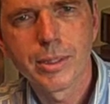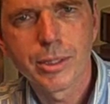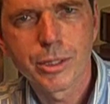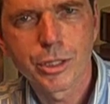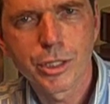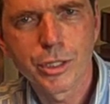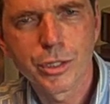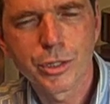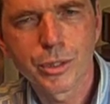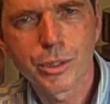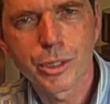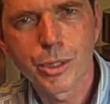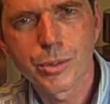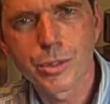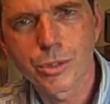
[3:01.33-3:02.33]
She still
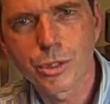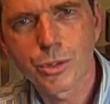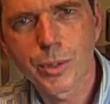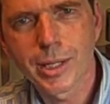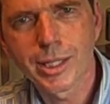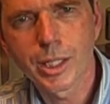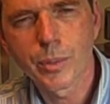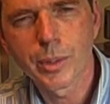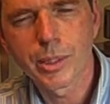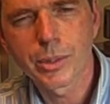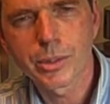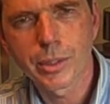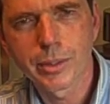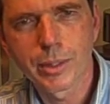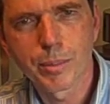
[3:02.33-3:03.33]
uses training
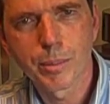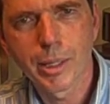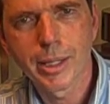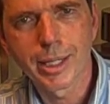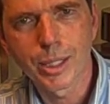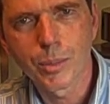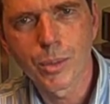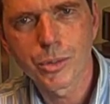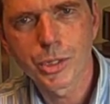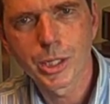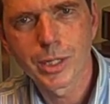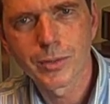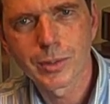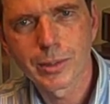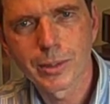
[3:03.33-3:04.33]
wheels on her bike. Won't she
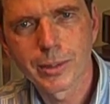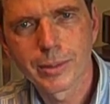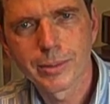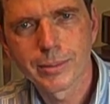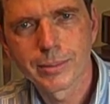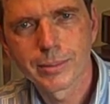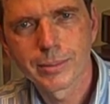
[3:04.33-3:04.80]
ever learn?"